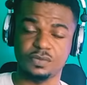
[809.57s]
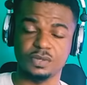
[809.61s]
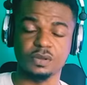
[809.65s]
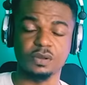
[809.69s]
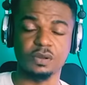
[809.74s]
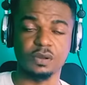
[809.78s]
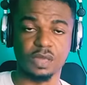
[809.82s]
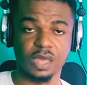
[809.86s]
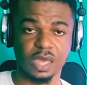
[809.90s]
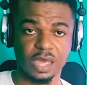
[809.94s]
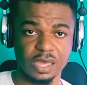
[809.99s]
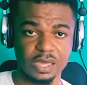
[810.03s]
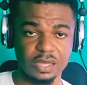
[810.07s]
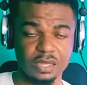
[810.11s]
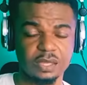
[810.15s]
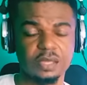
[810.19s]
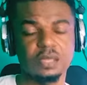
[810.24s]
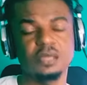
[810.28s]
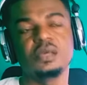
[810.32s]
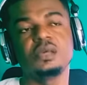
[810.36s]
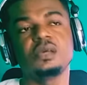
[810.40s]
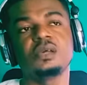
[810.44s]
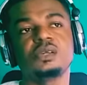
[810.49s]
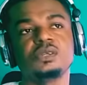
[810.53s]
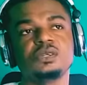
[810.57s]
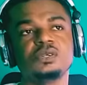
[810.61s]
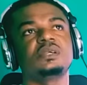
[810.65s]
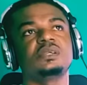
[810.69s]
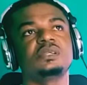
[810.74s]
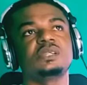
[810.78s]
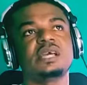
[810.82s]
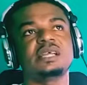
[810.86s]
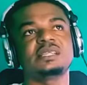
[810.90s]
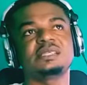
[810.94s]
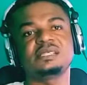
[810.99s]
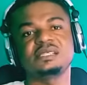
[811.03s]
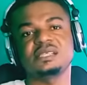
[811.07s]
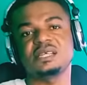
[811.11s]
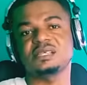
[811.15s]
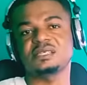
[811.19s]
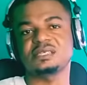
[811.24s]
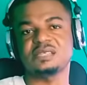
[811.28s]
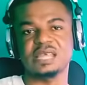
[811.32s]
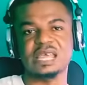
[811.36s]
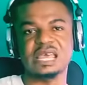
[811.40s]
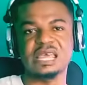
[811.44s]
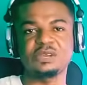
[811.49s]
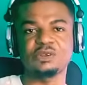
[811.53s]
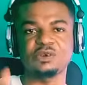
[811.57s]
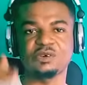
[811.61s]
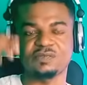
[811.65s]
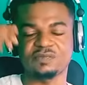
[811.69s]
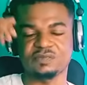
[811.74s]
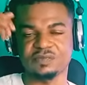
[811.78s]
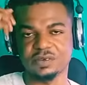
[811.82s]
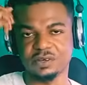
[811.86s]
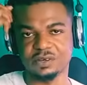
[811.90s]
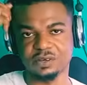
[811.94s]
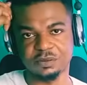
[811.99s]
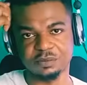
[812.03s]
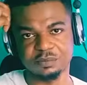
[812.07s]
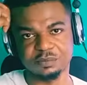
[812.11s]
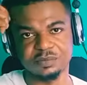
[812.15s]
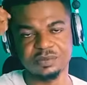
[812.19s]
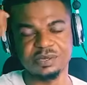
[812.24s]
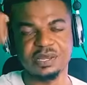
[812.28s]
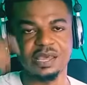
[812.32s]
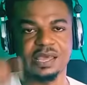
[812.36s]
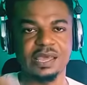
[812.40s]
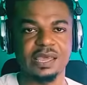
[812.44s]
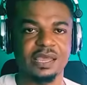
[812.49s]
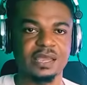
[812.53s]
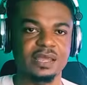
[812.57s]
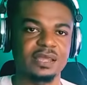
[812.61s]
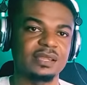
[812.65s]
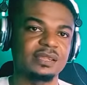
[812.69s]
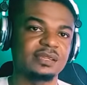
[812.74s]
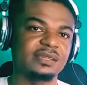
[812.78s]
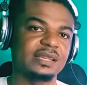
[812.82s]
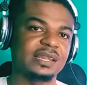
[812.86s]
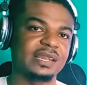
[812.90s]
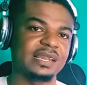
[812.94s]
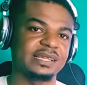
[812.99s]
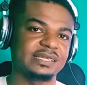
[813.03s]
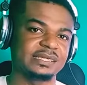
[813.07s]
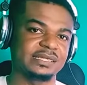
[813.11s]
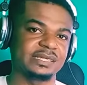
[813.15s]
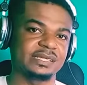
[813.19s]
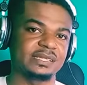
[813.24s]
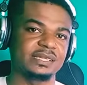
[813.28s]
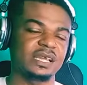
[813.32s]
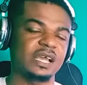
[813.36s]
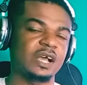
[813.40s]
Okay, so I think this is the end of the lesson.